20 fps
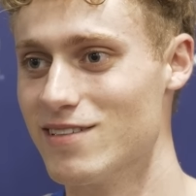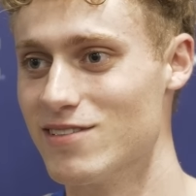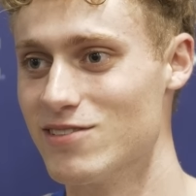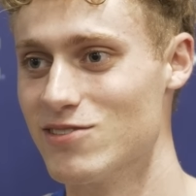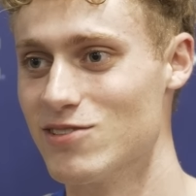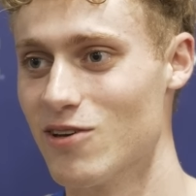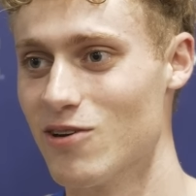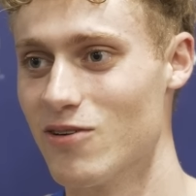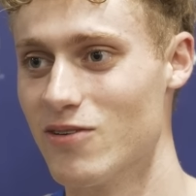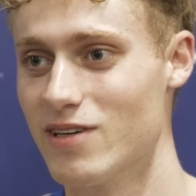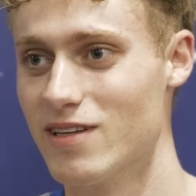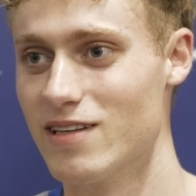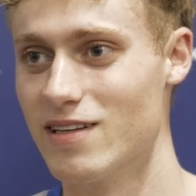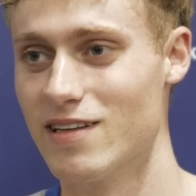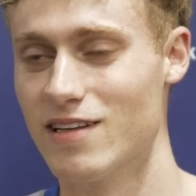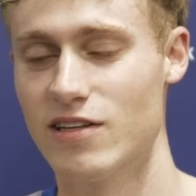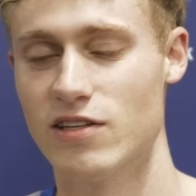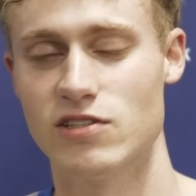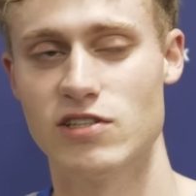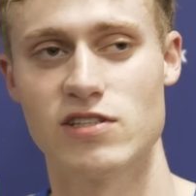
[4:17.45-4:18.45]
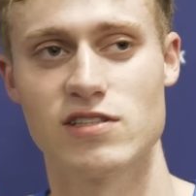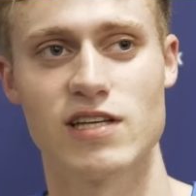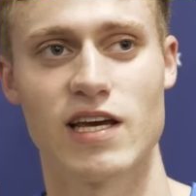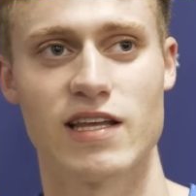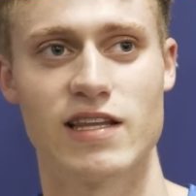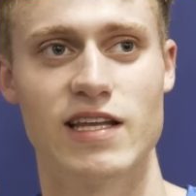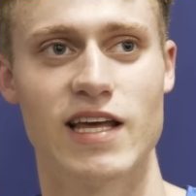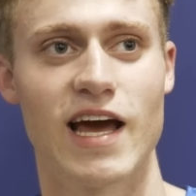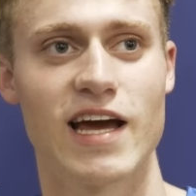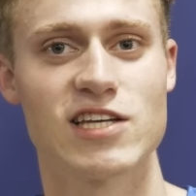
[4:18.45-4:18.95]
And so, just
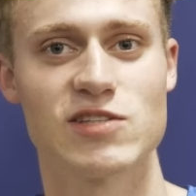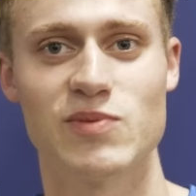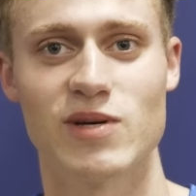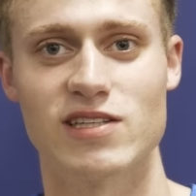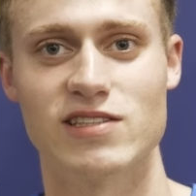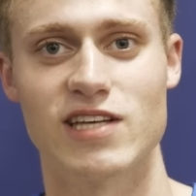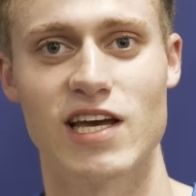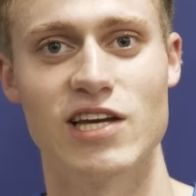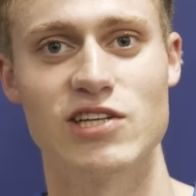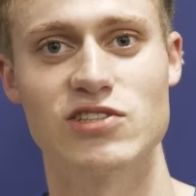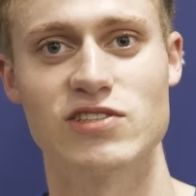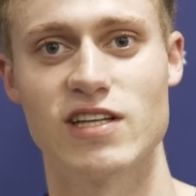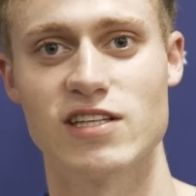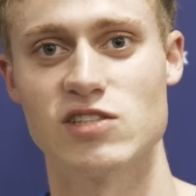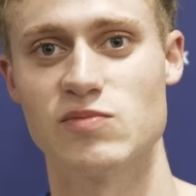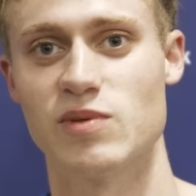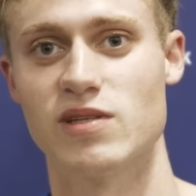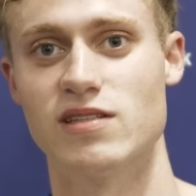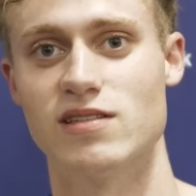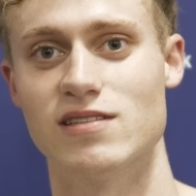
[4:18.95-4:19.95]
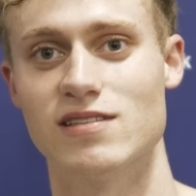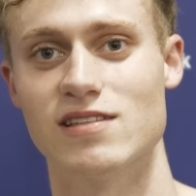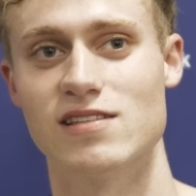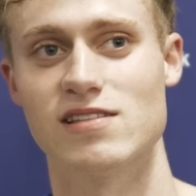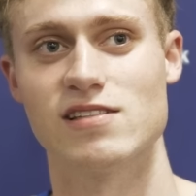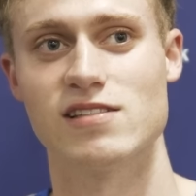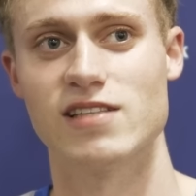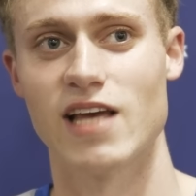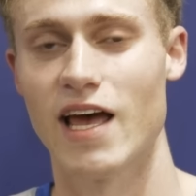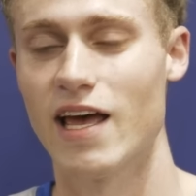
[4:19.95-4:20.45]
like the expectation that's been
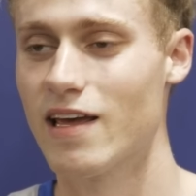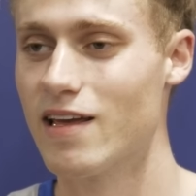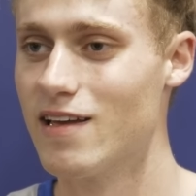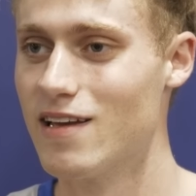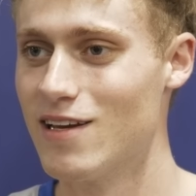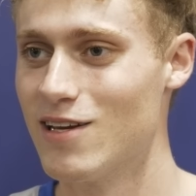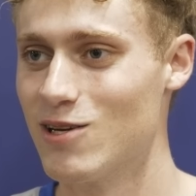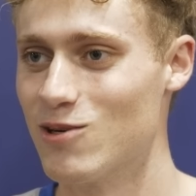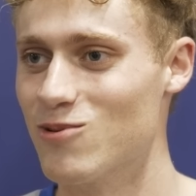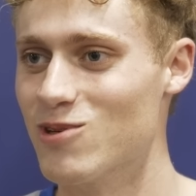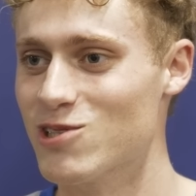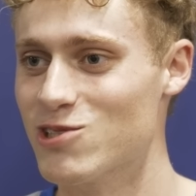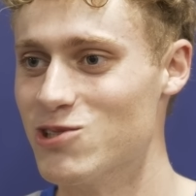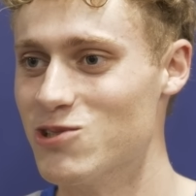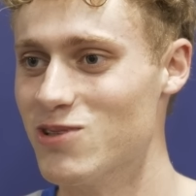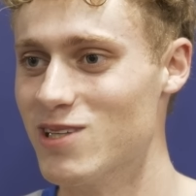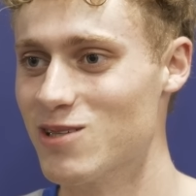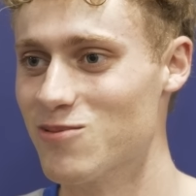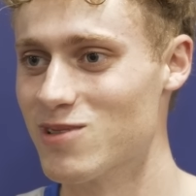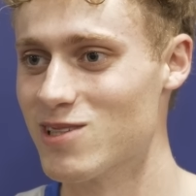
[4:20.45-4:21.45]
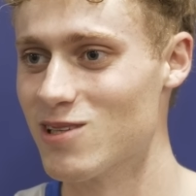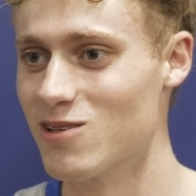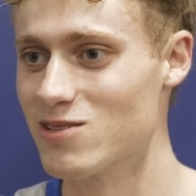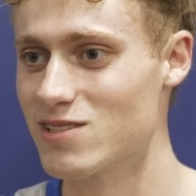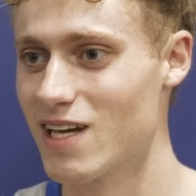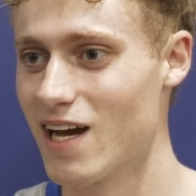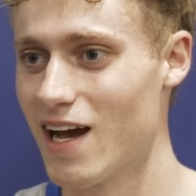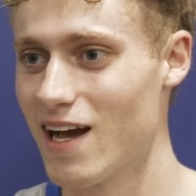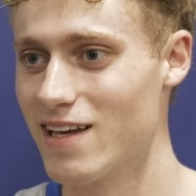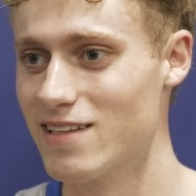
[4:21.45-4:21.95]
set with shooting with
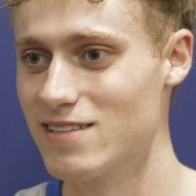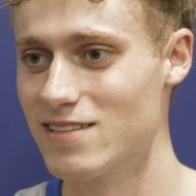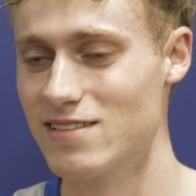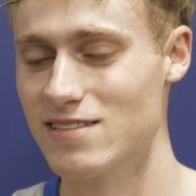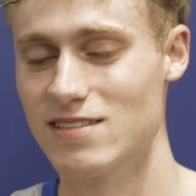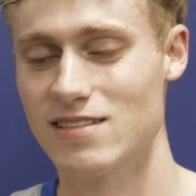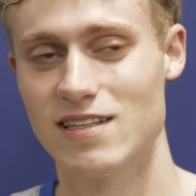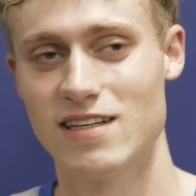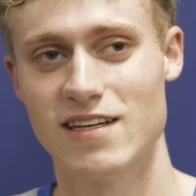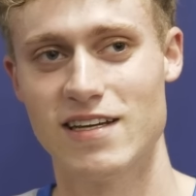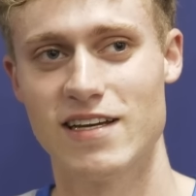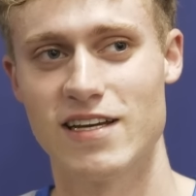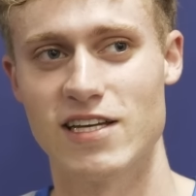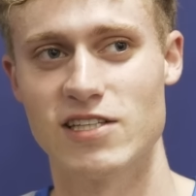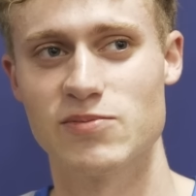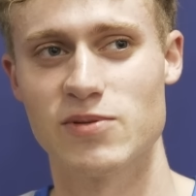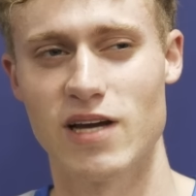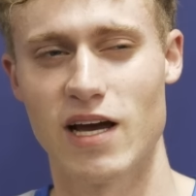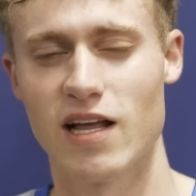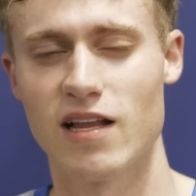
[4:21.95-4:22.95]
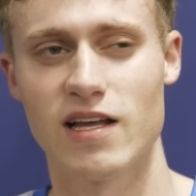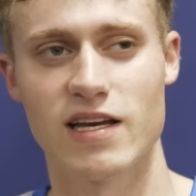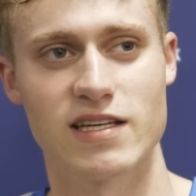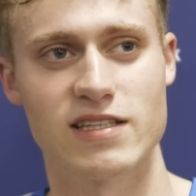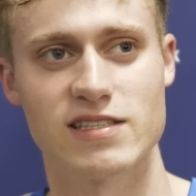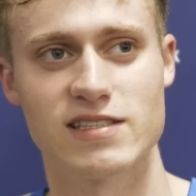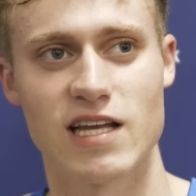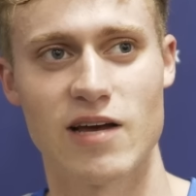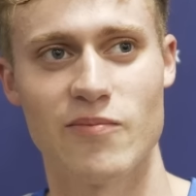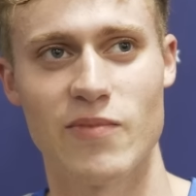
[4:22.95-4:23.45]
those guys is I'll like
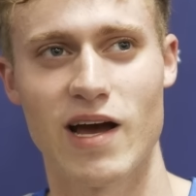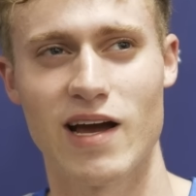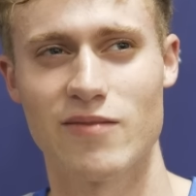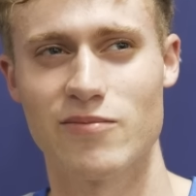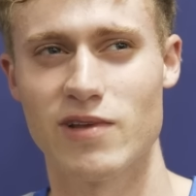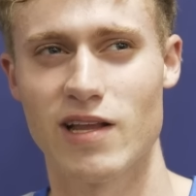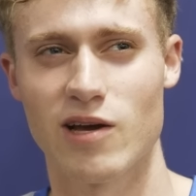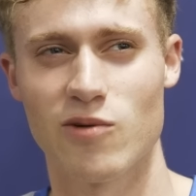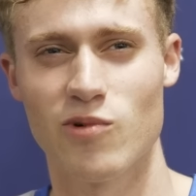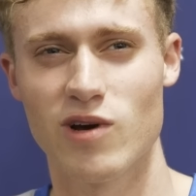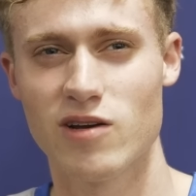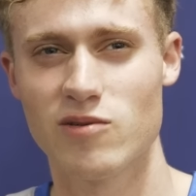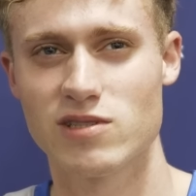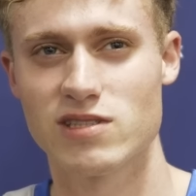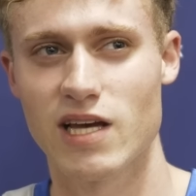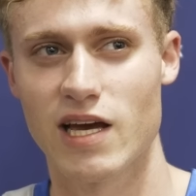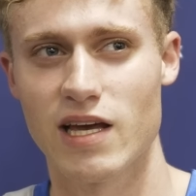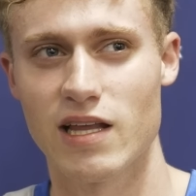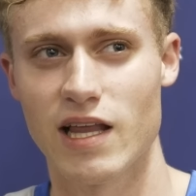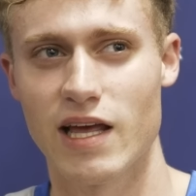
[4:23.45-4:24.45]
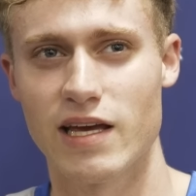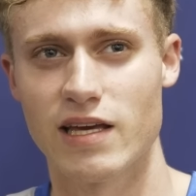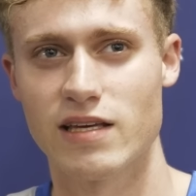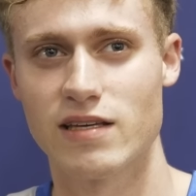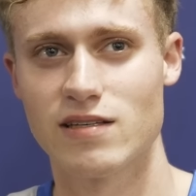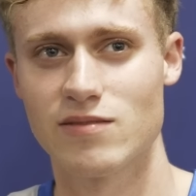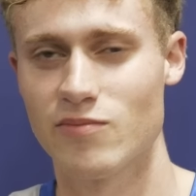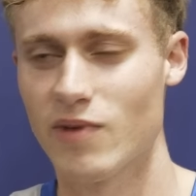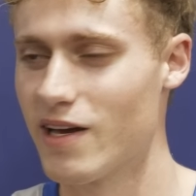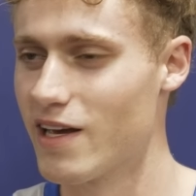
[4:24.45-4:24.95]
step back and be like, what was I like,
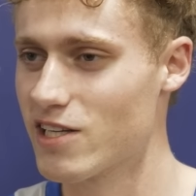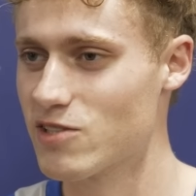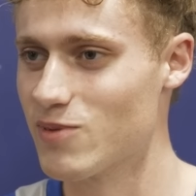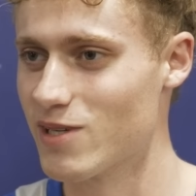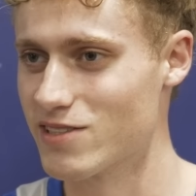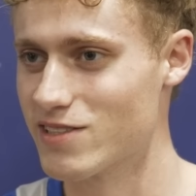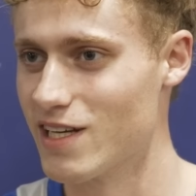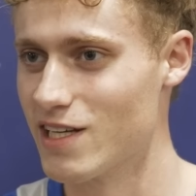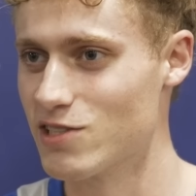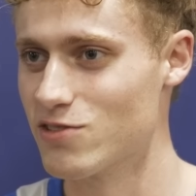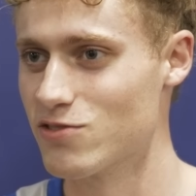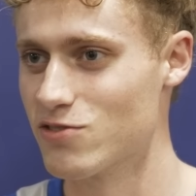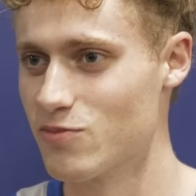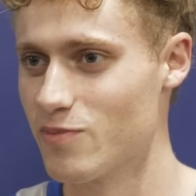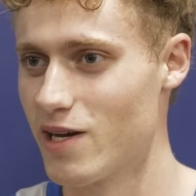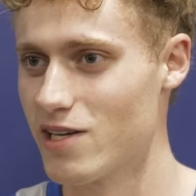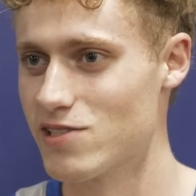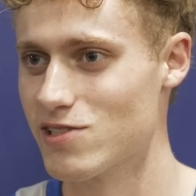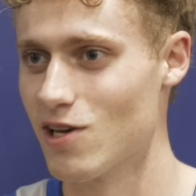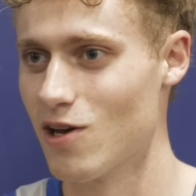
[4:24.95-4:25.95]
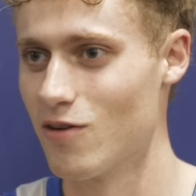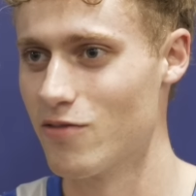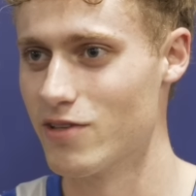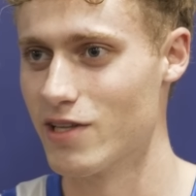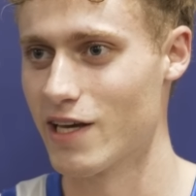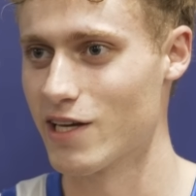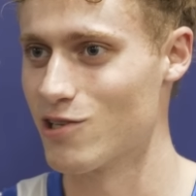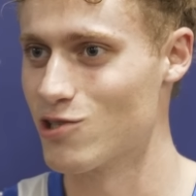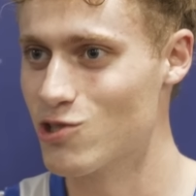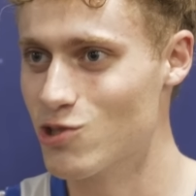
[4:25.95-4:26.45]
my expectations for myself
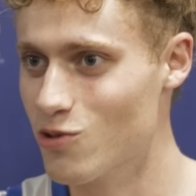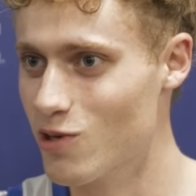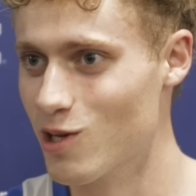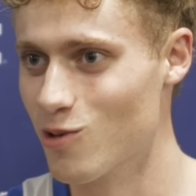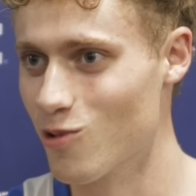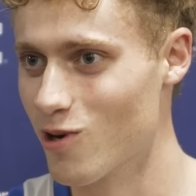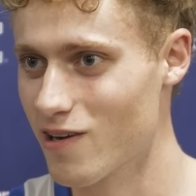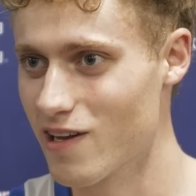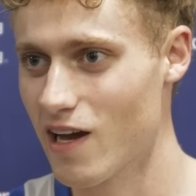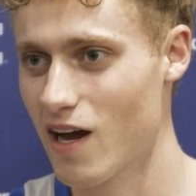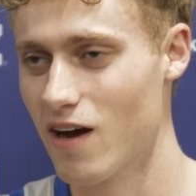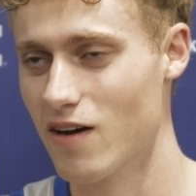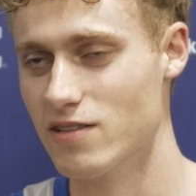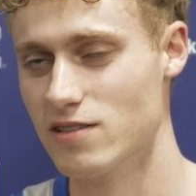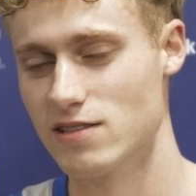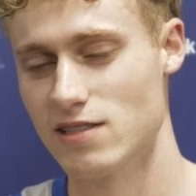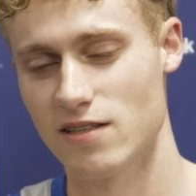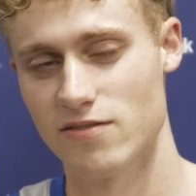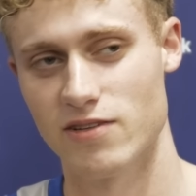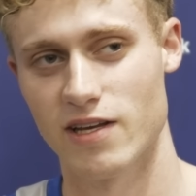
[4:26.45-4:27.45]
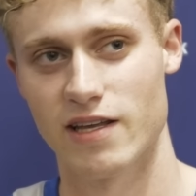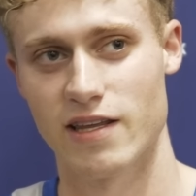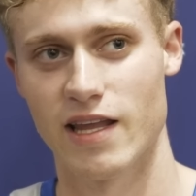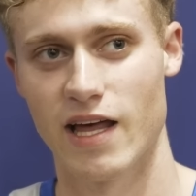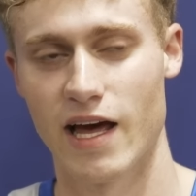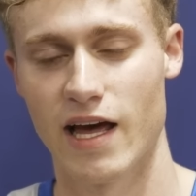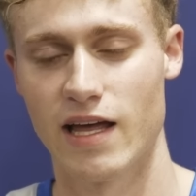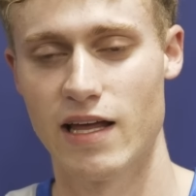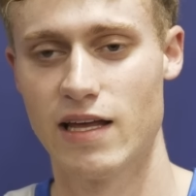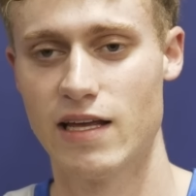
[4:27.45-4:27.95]
and like a shooting workout and stuff like
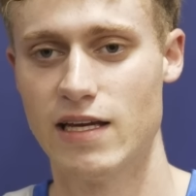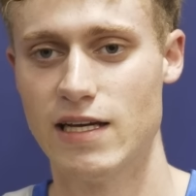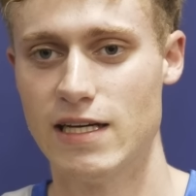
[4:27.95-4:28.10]
that,